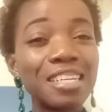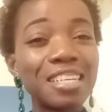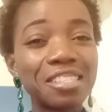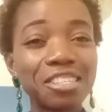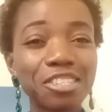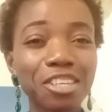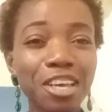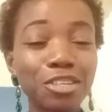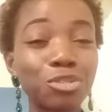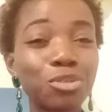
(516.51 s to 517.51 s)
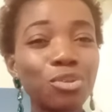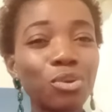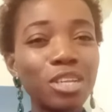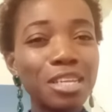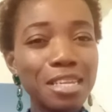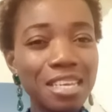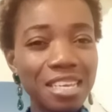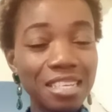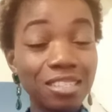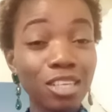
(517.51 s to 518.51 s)
This is get to your
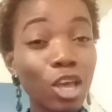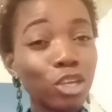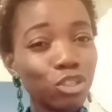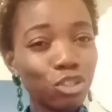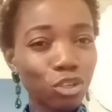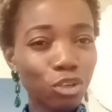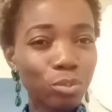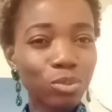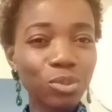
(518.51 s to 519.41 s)
knees job.